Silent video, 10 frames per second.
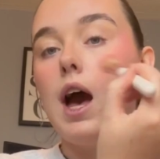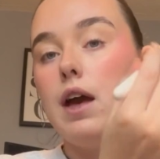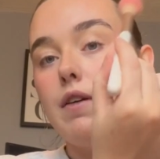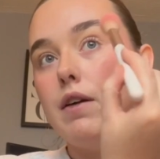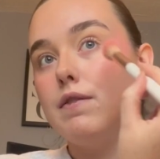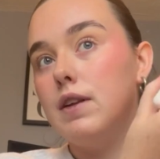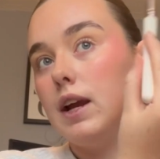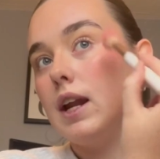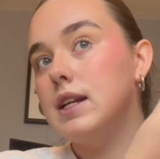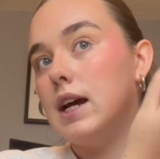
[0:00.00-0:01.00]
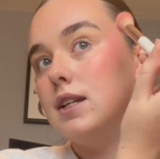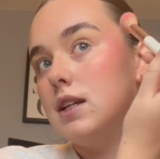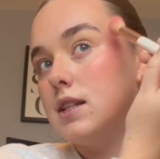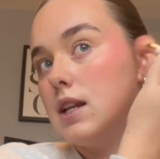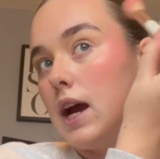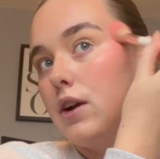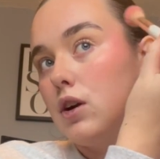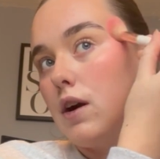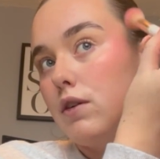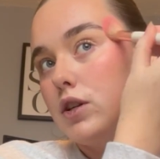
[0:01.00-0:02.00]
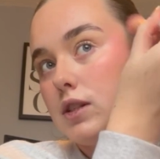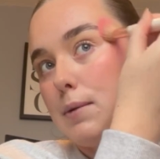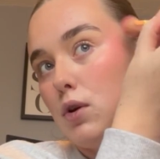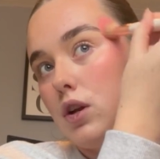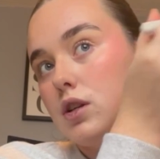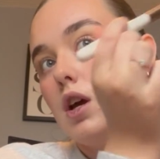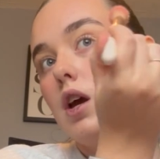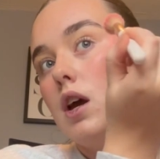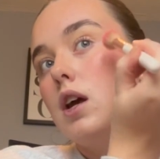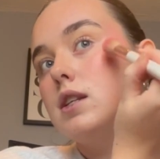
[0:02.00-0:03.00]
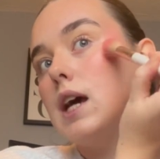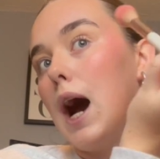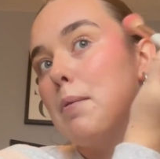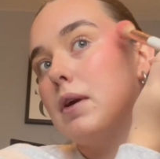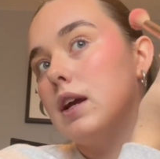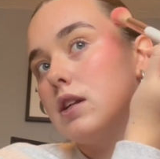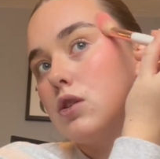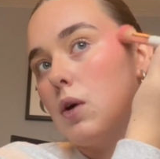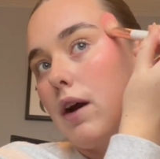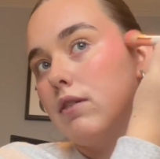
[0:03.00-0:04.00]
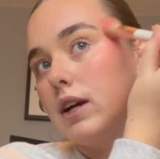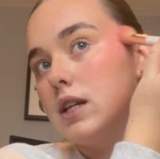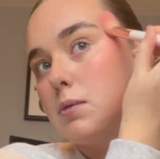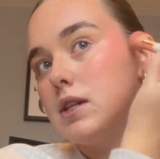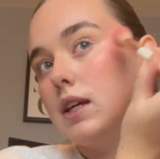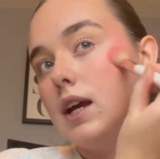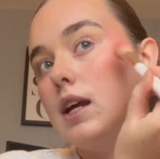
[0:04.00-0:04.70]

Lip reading: If I flick it, I tend it's lighter coverage because I'm not tapping it so heavily into my skin.